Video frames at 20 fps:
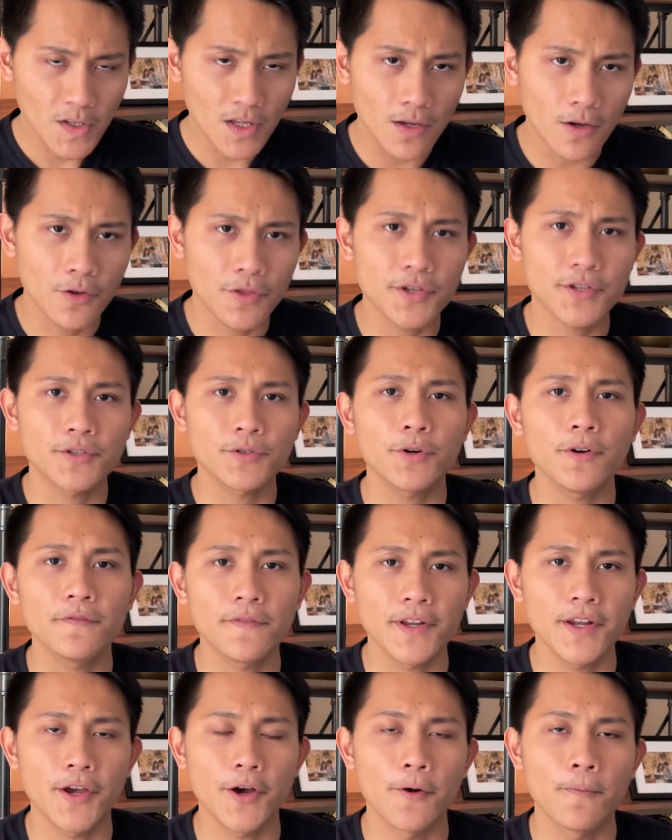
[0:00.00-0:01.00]
in this short
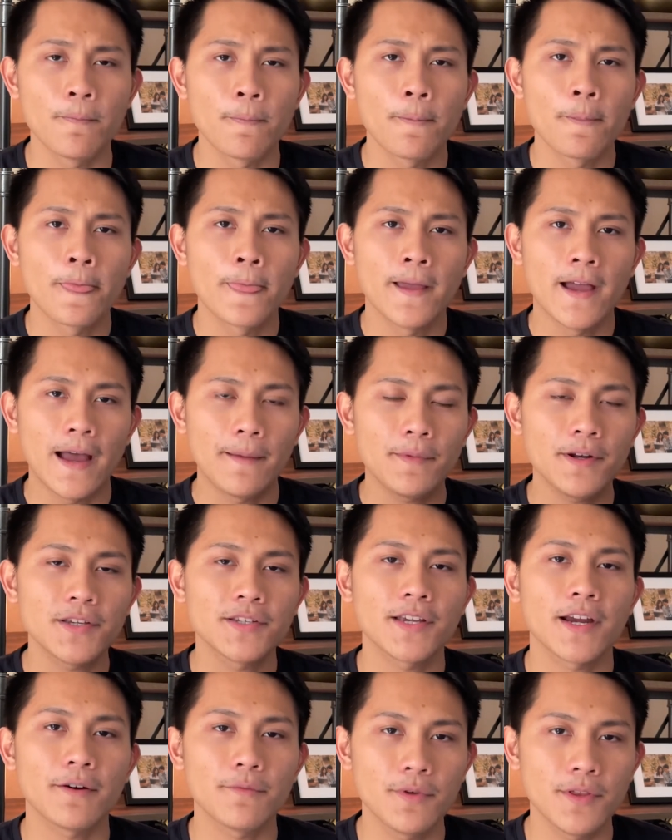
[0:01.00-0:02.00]
video, I'm going to
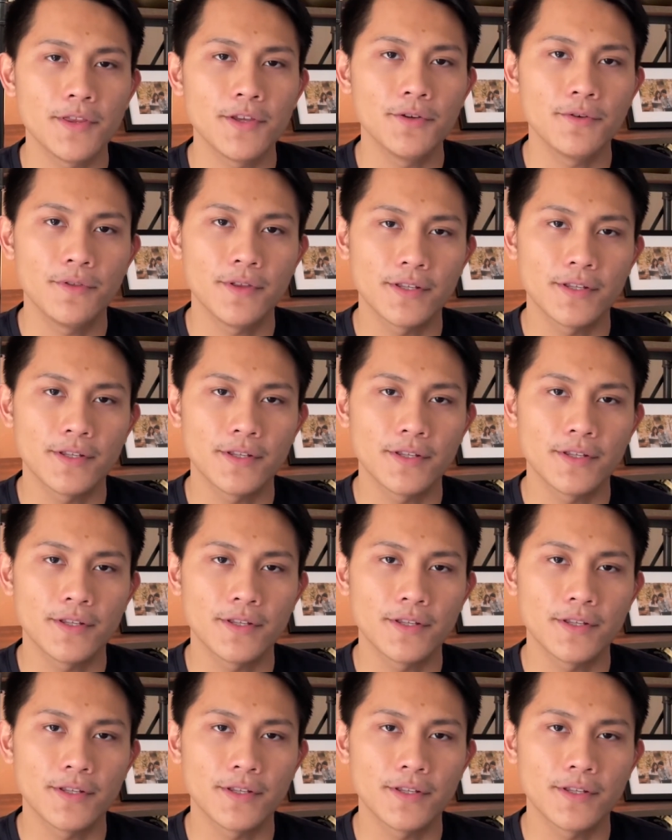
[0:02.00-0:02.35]
share with you the